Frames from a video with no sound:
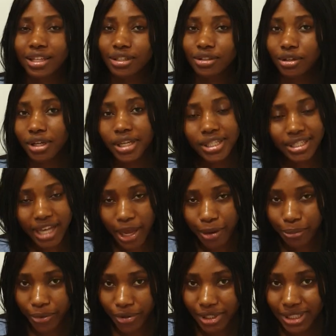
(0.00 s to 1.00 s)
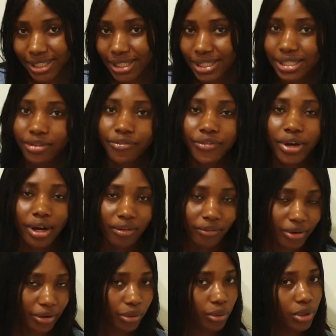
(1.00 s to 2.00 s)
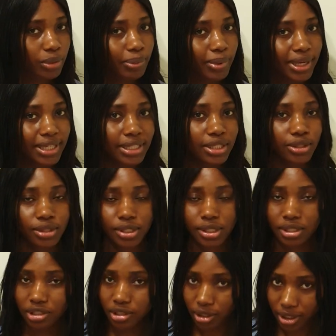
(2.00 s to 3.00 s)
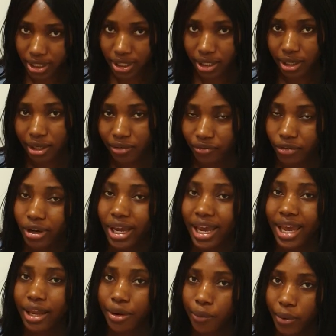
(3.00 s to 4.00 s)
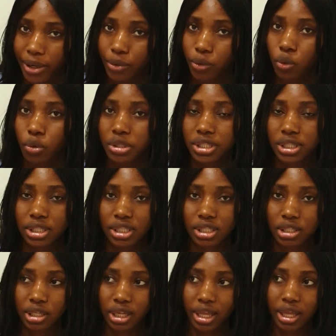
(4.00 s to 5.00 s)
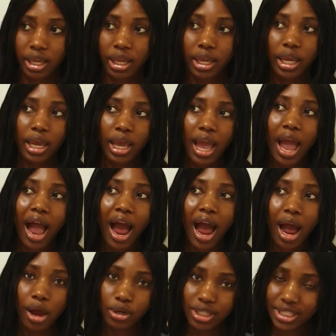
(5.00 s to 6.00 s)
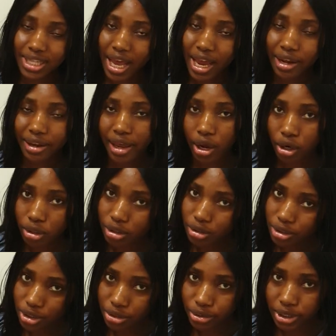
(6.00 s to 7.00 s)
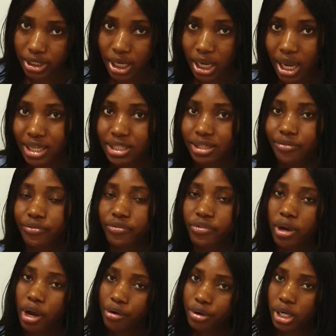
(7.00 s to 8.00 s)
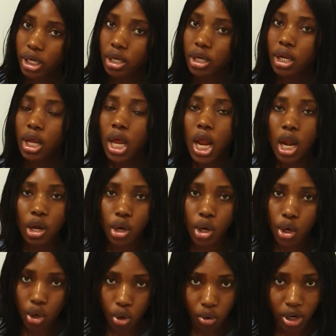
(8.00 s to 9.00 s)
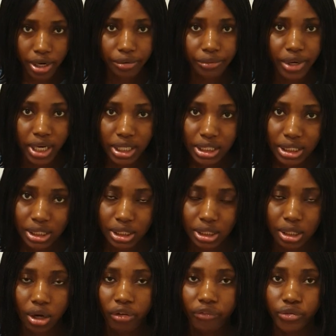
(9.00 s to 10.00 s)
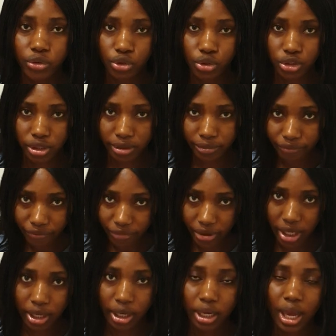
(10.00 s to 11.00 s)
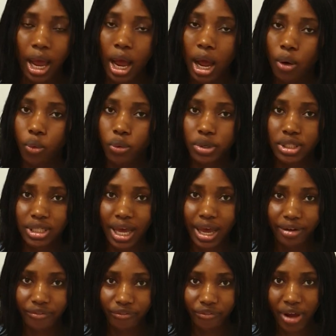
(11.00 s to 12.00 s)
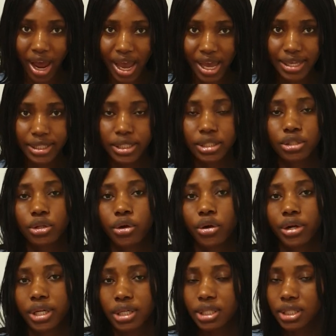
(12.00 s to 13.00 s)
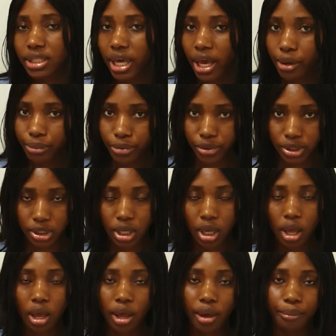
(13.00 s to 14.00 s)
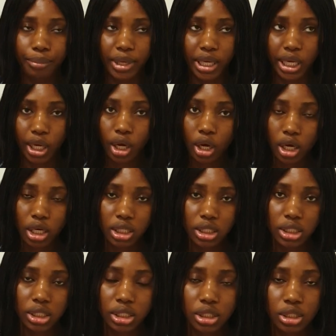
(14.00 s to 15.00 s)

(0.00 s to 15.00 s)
North Cyprus is a very, very good place to study for anyone who wants to study outside their country at a very lower rate of tuition fee, I would advise Northern Cyprus, because